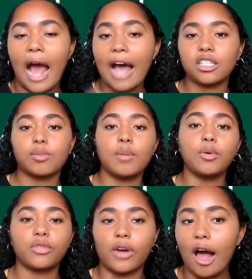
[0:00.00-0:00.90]
Ask
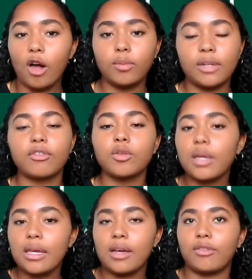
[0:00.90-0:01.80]
people for help. Never
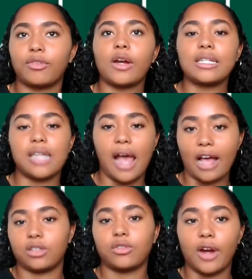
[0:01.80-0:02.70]
be afraid to
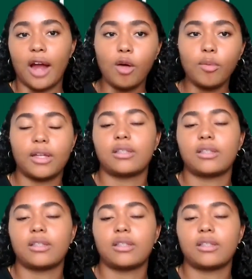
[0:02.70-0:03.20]
ask for help.